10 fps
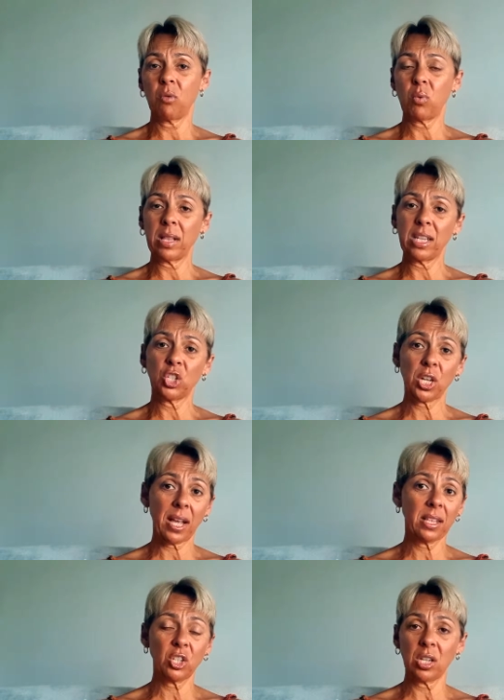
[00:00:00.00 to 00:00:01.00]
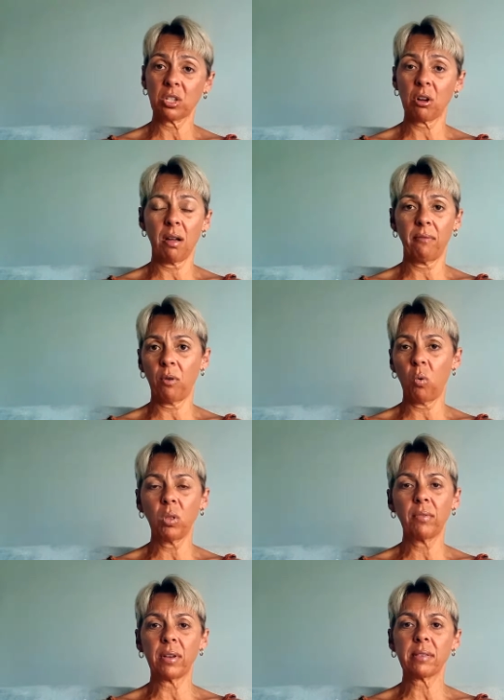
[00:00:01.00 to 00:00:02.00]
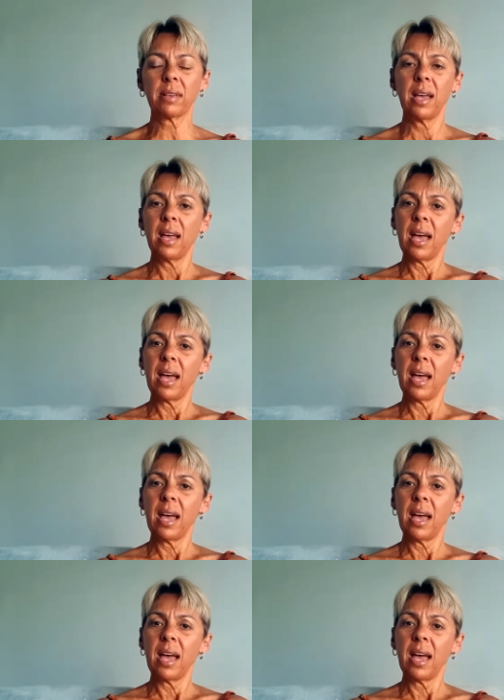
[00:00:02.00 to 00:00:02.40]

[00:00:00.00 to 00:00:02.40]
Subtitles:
a really challenging time for all of us.